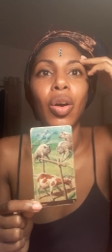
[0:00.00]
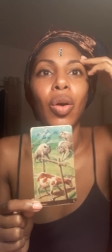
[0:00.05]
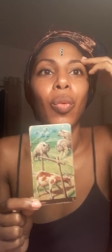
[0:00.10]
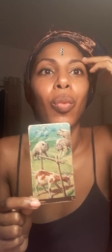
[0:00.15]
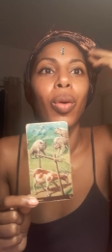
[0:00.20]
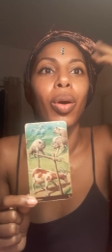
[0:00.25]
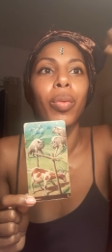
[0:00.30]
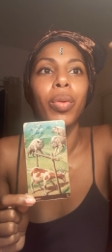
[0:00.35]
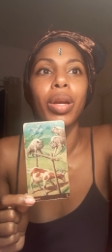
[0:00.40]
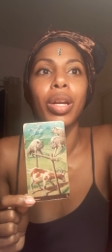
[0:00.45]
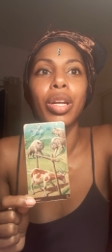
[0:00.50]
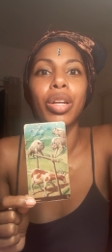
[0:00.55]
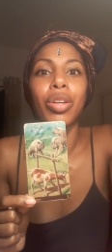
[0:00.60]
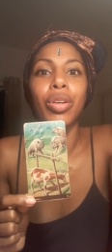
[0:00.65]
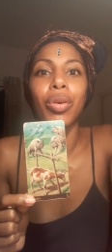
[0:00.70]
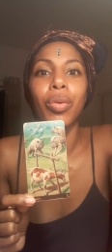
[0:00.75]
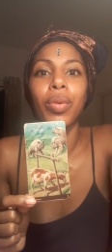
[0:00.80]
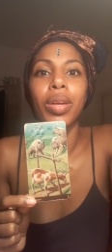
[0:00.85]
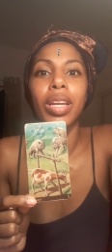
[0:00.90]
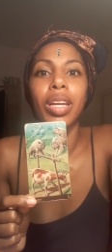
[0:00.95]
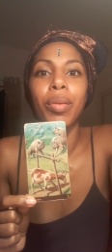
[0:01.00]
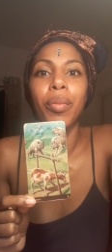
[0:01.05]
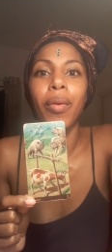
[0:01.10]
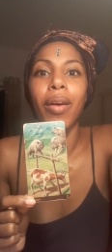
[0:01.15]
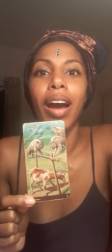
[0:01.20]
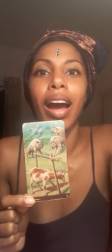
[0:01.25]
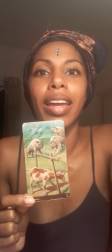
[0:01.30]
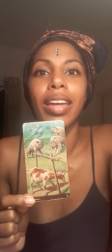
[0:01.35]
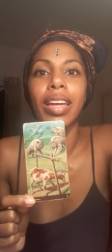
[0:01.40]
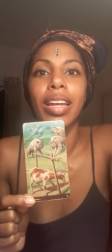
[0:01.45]
What are we going to do? We need more
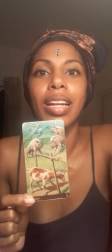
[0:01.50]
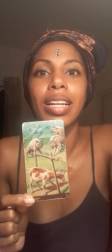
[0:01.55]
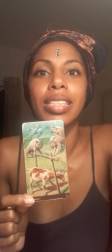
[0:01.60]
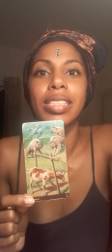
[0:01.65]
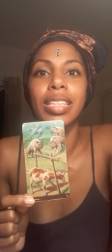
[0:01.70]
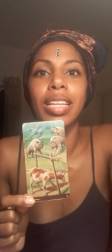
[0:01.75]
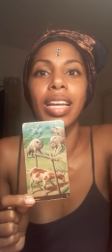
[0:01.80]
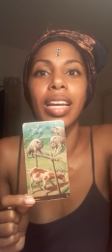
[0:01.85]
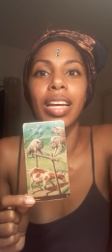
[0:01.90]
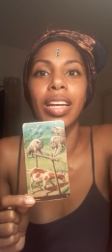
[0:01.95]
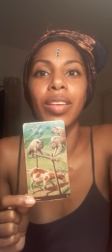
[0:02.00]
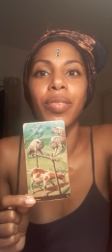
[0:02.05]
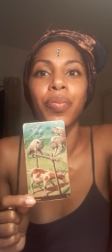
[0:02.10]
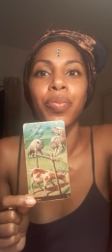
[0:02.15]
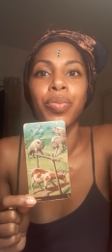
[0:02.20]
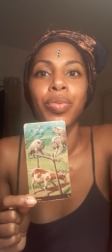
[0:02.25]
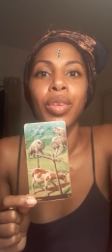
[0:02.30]
hyena skin.